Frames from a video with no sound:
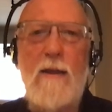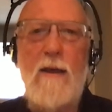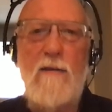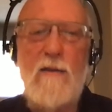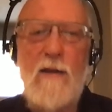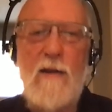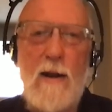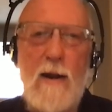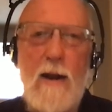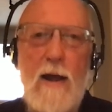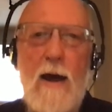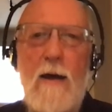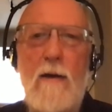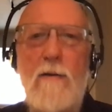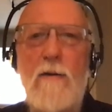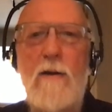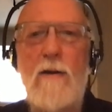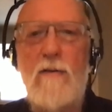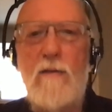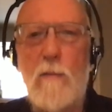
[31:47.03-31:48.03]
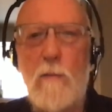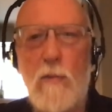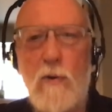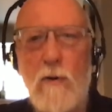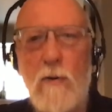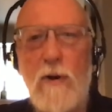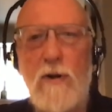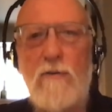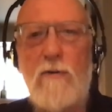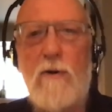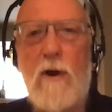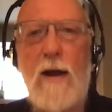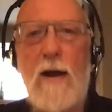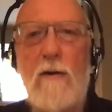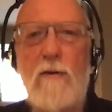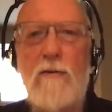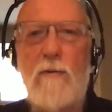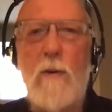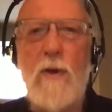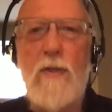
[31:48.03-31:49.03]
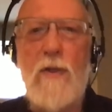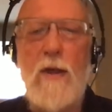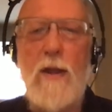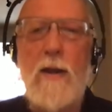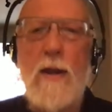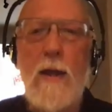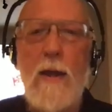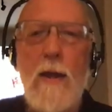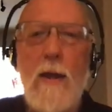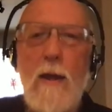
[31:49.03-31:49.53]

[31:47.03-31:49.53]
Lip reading: They sent it out, did some brewing trials with it.